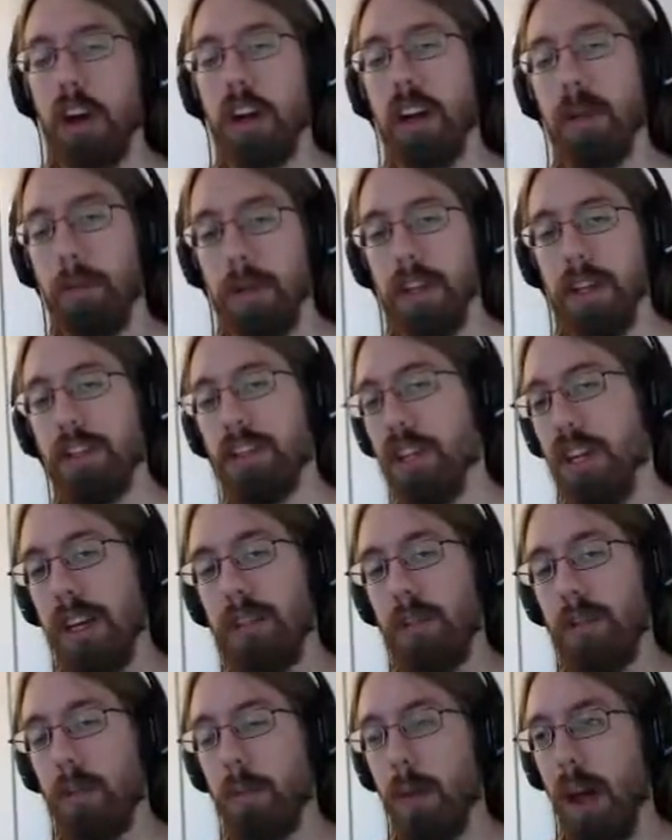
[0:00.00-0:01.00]
aren't
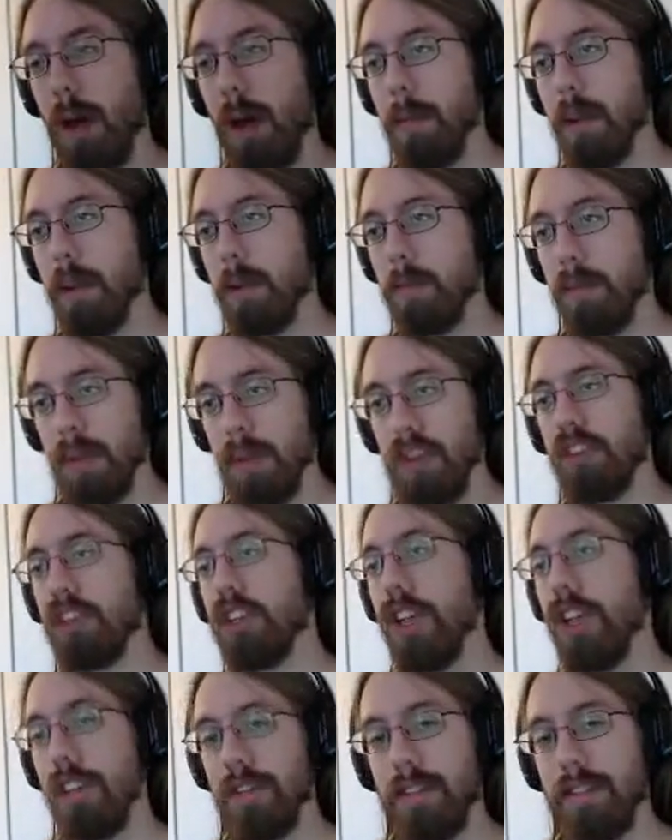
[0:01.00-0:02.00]
completionists, but I'm a
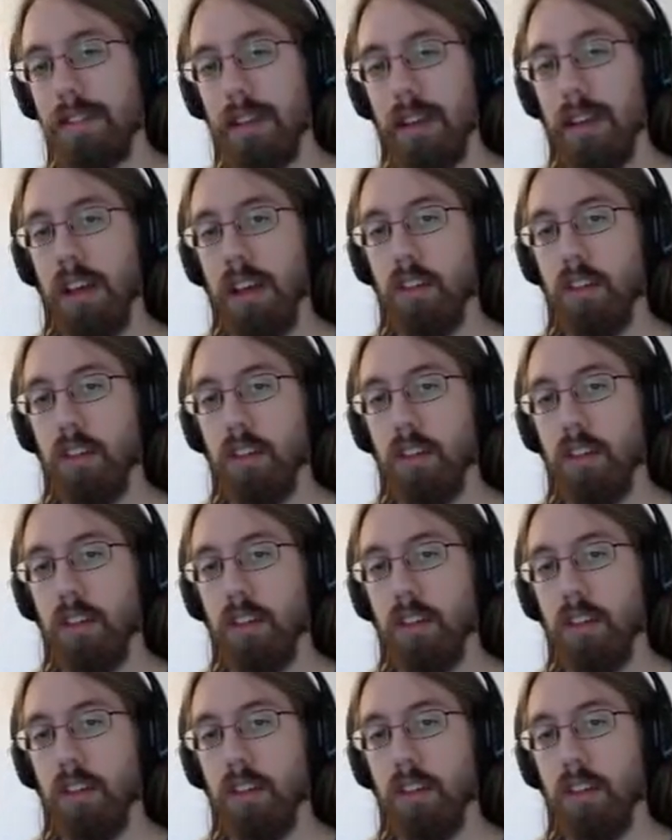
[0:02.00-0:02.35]
completionist,